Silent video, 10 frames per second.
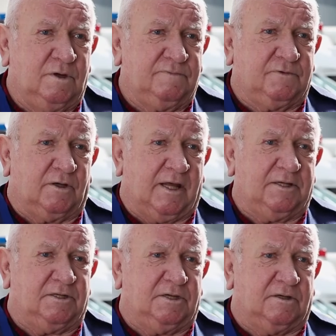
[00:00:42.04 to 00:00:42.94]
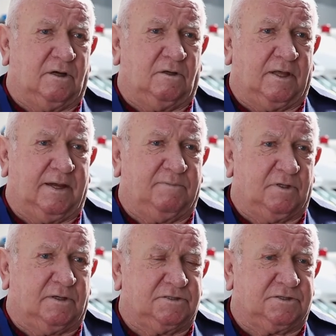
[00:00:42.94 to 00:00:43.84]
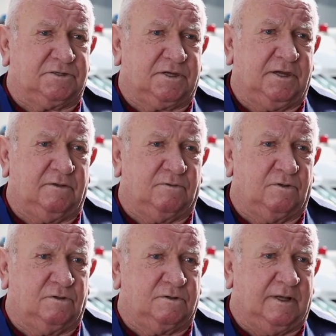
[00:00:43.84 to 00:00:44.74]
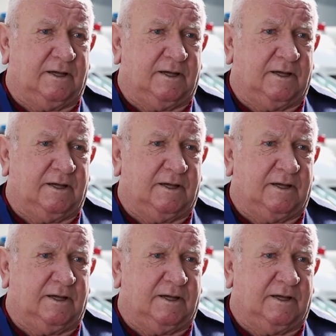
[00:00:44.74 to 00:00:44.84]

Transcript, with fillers: We've got 18 old ambulances here, all,